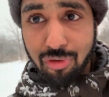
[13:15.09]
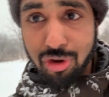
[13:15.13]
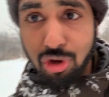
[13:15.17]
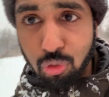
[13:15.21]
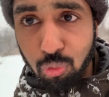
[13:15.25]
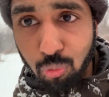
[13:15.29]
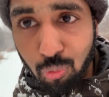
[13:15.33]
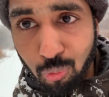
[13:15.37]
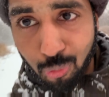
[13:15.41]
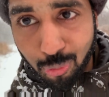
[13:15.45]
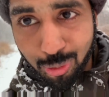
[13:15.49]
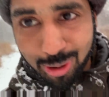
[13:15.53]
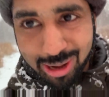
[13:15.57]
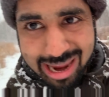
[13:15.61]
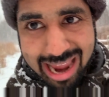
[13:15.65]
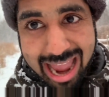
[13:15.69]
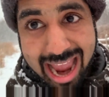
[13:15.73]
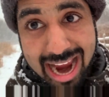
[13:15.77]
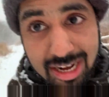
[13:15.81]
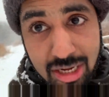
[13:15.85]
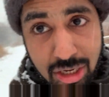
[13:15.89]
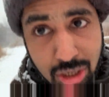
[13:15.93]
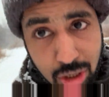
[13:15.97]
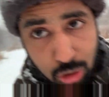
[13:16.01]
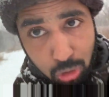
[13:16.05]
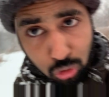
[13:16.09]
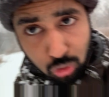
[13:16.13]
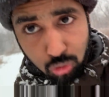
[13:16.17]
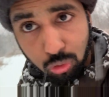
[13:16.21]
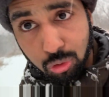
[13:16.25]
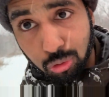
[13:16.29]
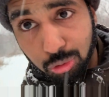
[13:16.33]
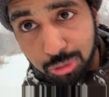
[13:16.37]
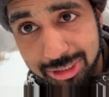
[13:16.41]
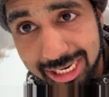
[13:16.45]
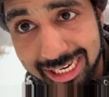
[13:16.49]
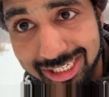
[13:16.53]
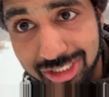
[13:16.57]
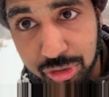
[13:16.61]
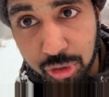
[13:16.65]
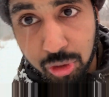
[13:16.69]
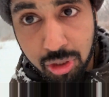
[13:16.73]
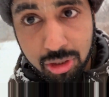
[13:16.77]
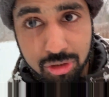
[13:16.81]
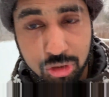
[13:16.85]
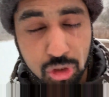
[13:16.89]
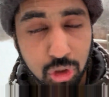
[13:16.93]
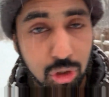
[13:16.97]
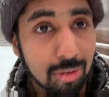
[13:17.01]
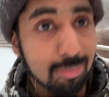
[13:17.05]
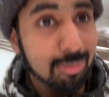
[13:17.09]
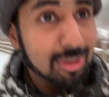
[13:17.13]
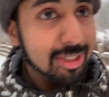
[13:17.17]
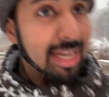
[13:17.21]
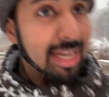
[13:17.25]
how you react to those external